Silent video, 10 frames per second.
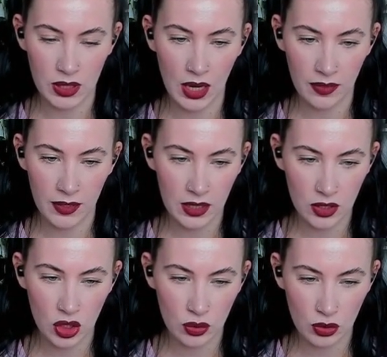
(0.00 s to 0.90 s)
nothing
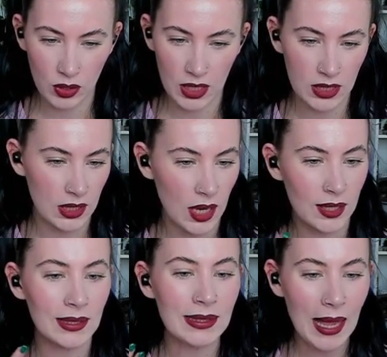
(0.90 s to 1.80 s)
too crazy, not
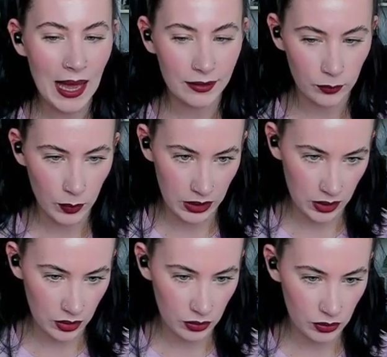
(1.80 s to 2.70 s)
a lot of
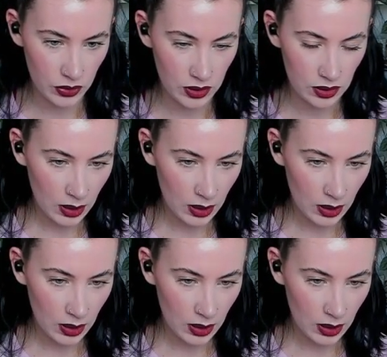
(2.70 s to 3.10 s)
windows.